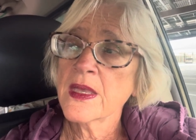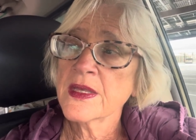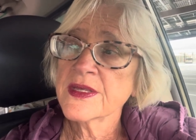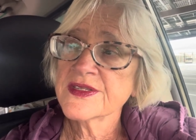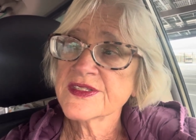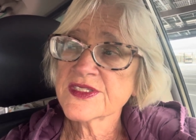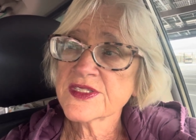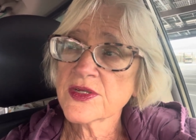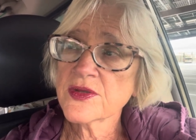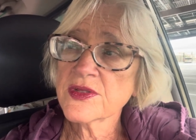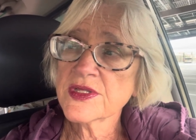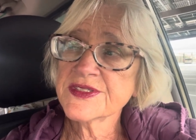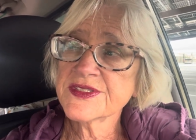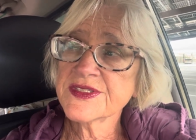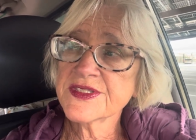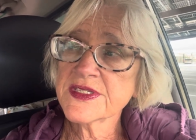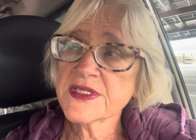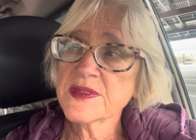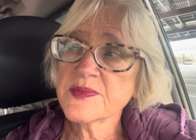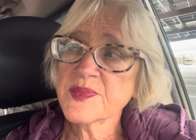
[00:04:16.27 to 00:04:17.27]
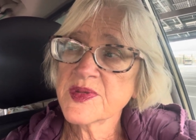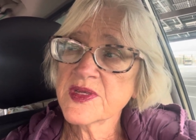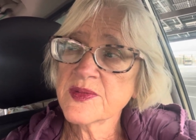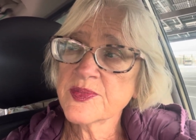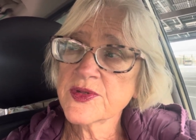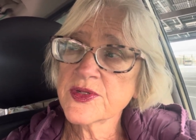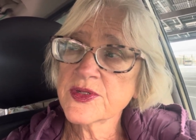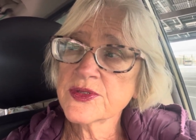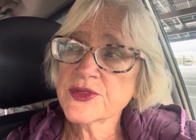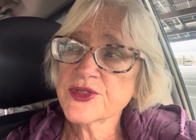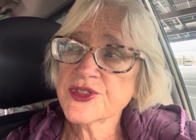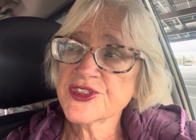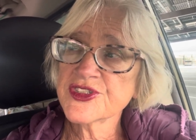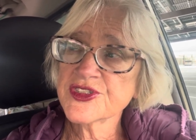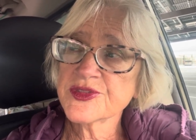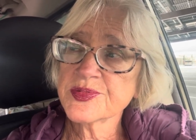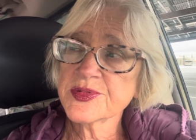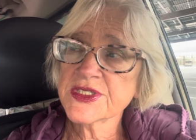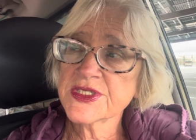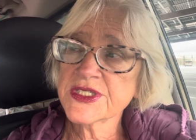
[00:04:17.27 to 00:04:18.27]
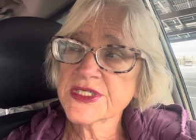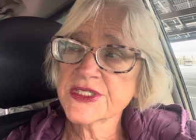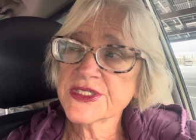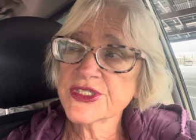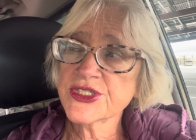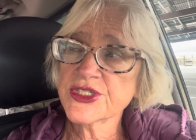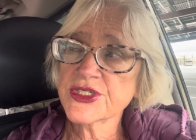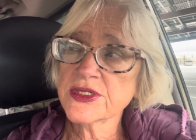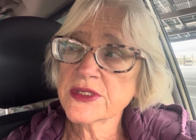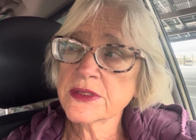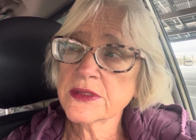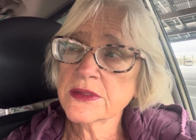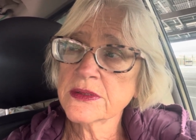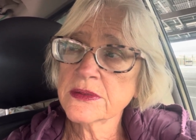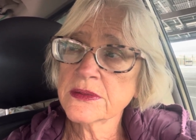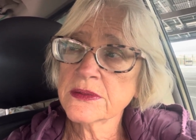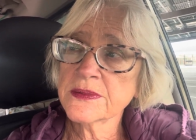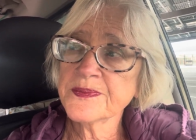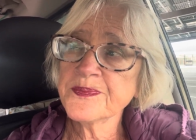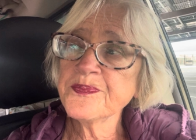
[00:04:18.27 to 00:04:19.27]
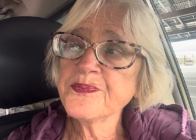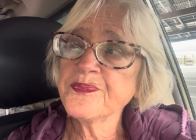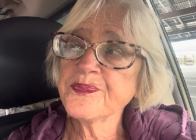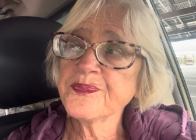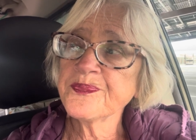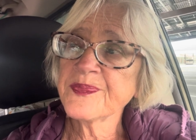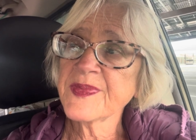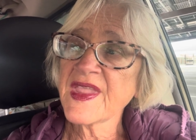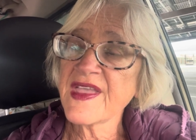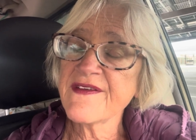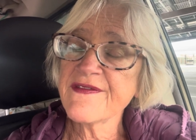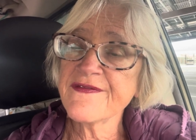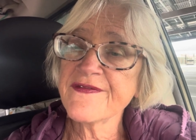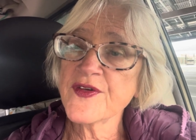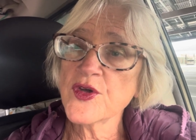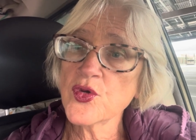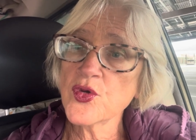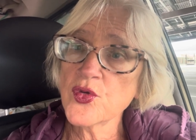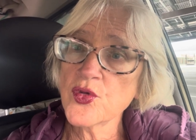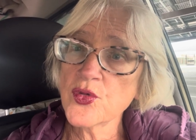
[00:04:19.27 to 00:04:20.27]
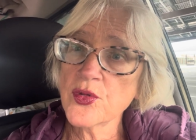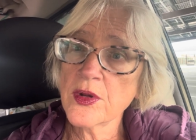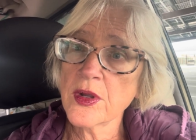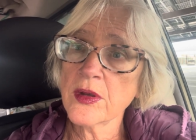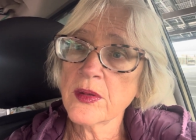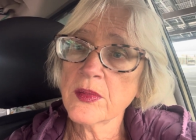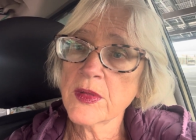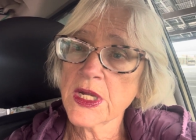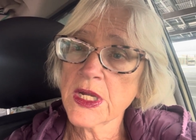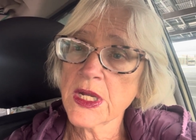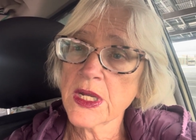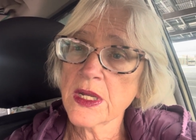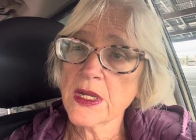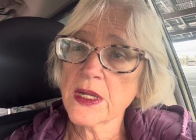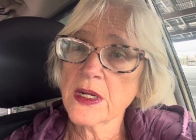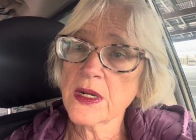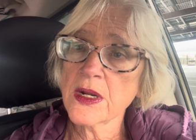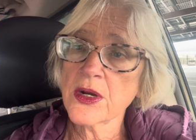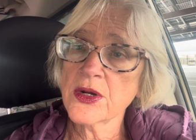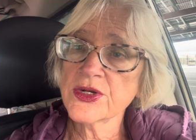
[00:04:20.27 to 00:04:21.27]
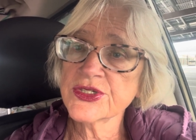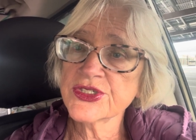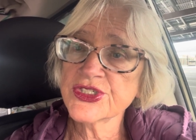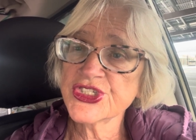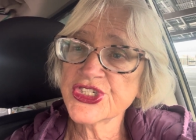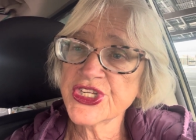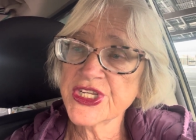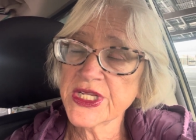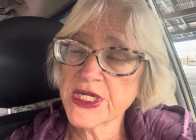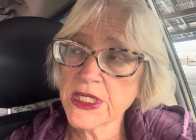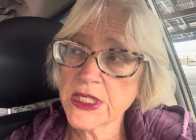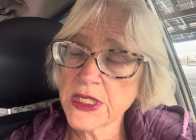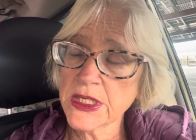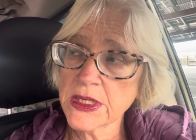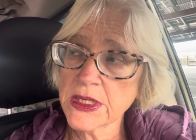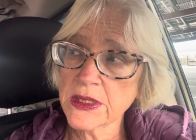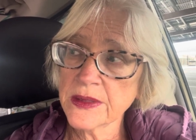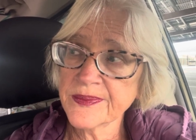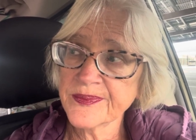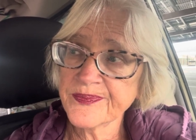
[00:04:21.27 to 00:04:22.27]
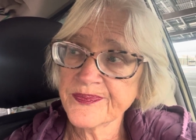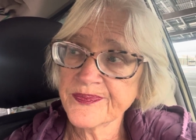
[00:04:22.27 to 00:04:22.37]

So let's see, people, transportation, food, oh my God, arancini,